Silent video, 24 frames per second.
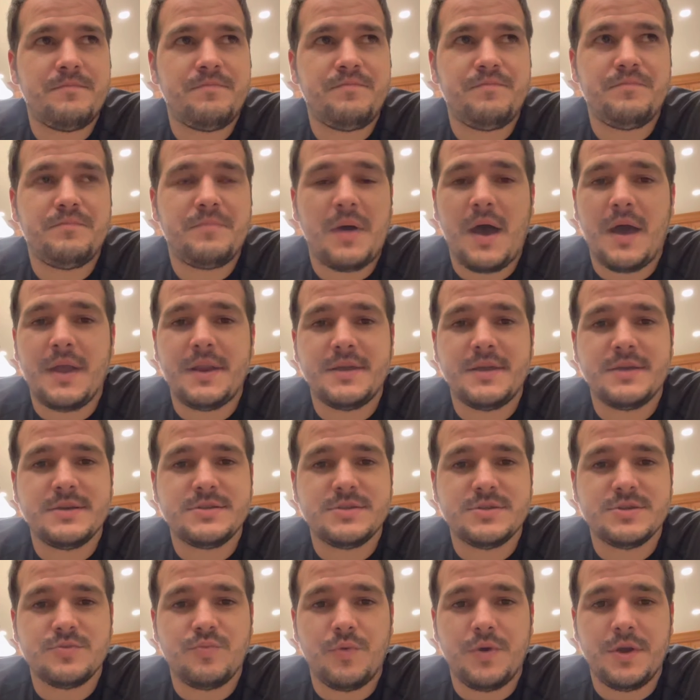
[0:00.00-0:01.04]
body is
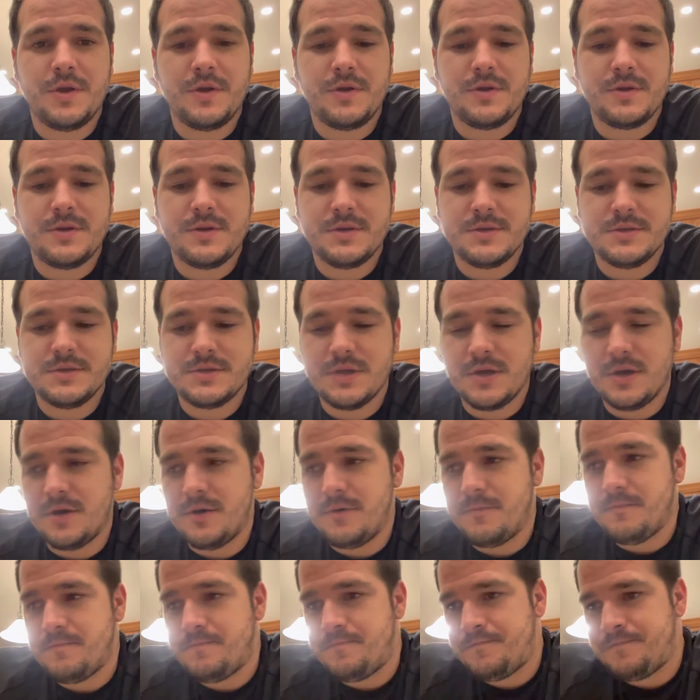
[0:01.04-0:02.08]
just weird.
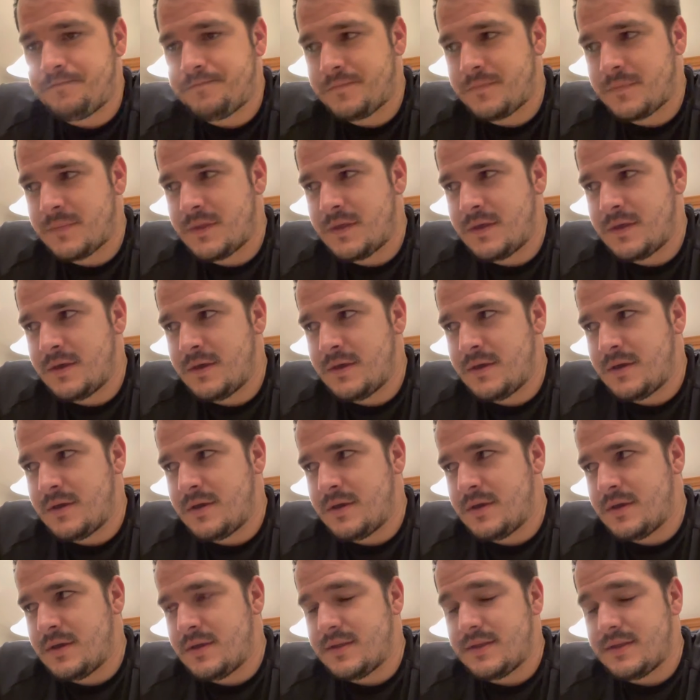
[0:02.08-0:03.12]
So
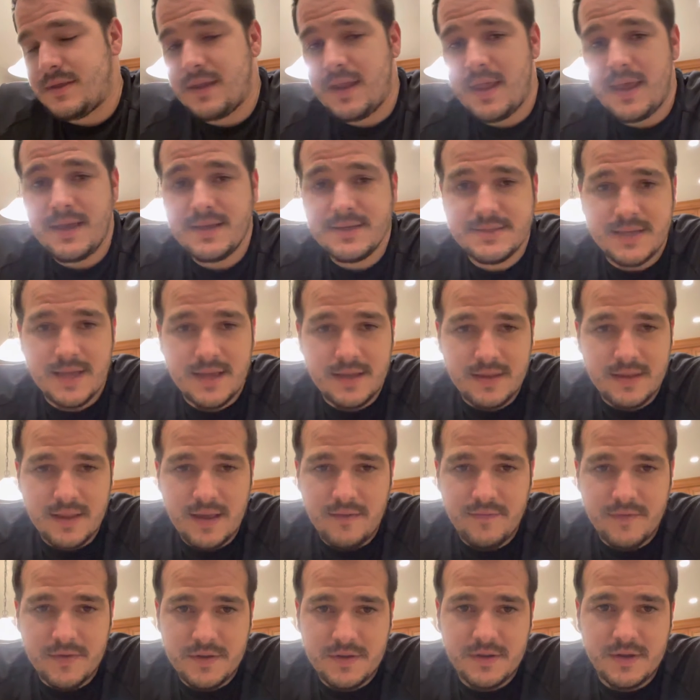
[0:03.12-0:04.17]
today is day
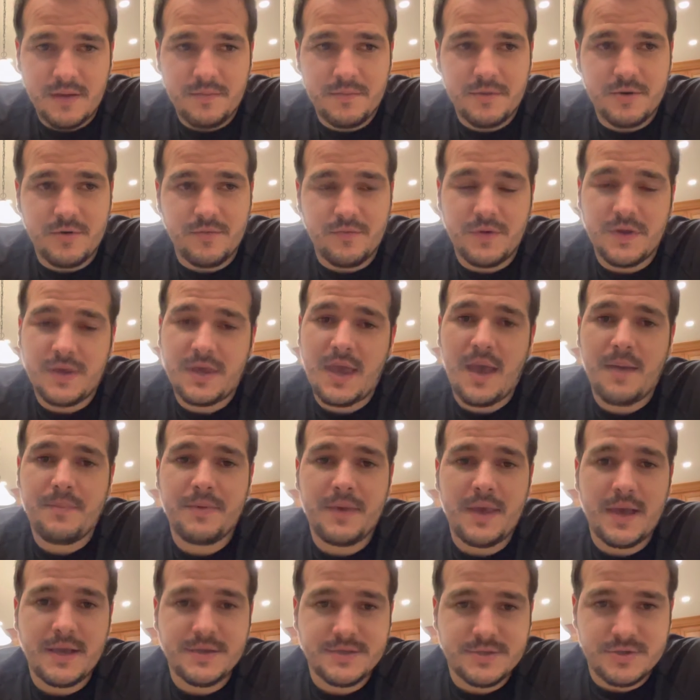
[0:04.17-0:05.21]
11. I'm going to recap
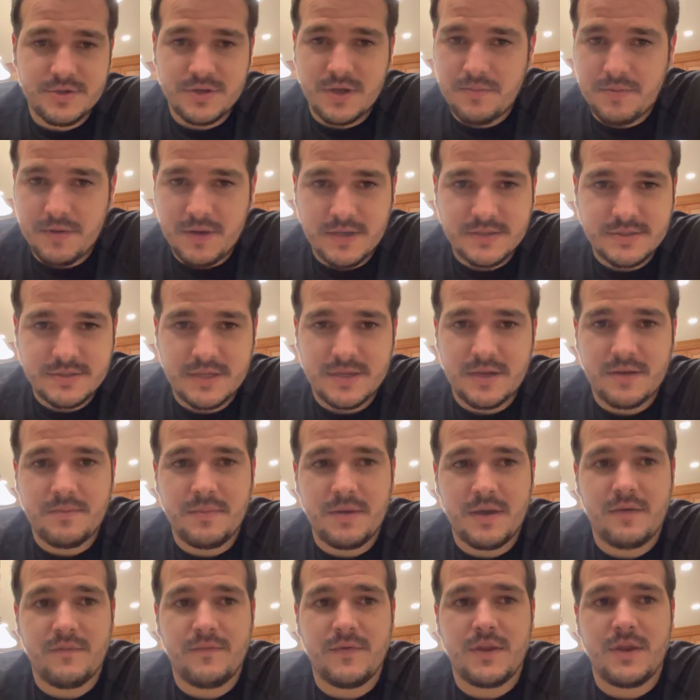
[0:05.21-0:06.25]
yesterday because I didn't
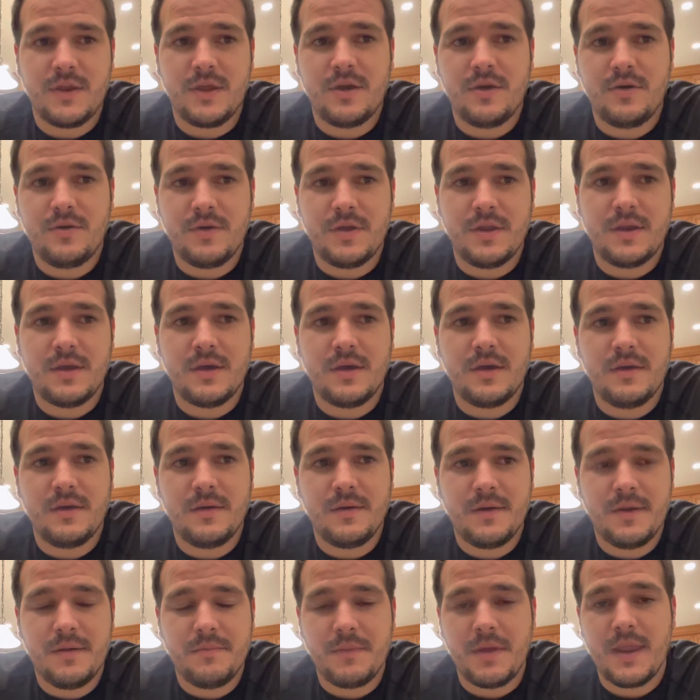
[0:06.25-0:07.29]
make a video, and
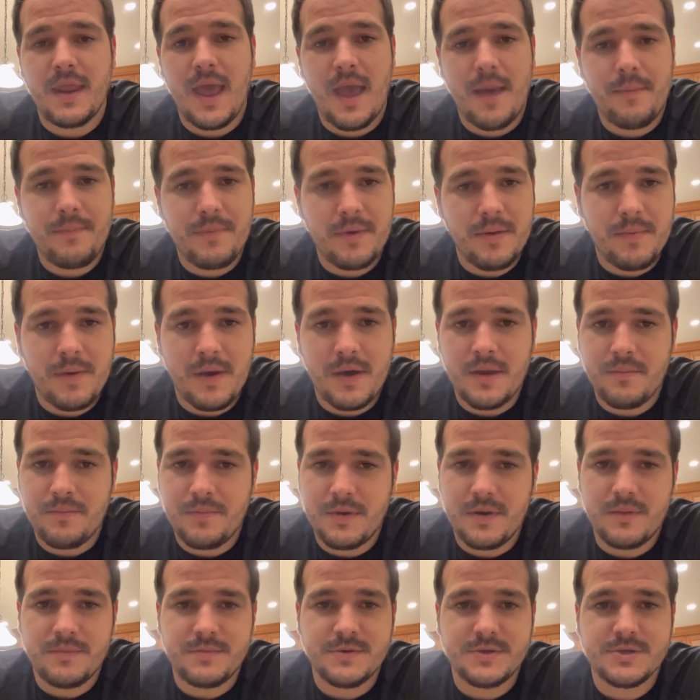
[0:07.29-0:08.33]
I'm not happy about it,
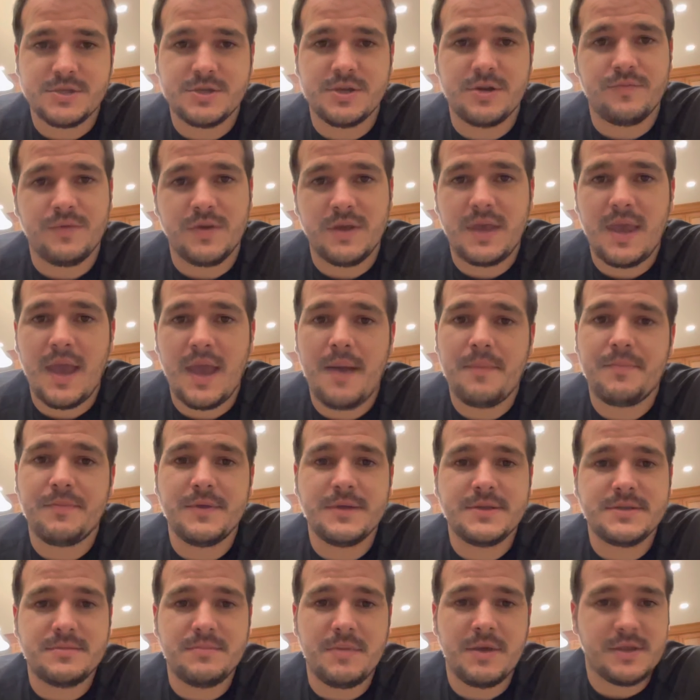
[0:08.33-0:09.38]
but I'm just going to recap
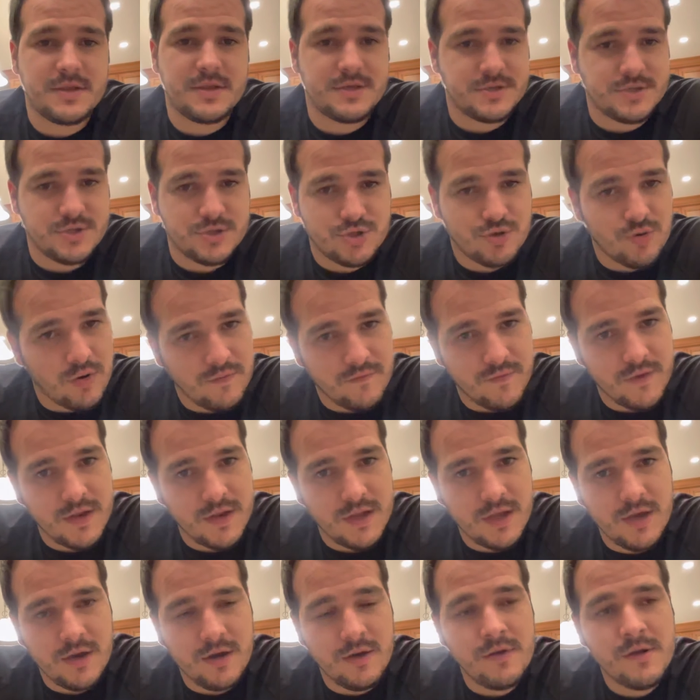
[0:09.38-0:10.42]
this and make this a short
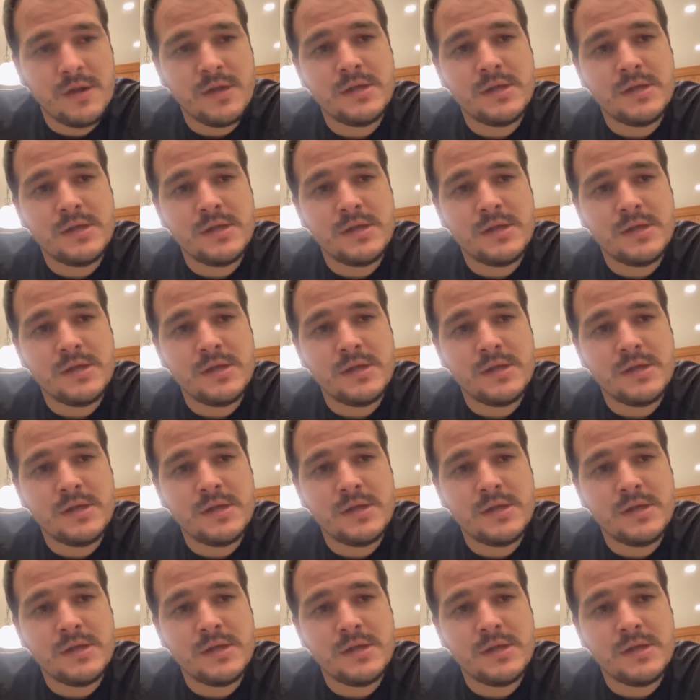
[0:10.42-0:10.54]
video.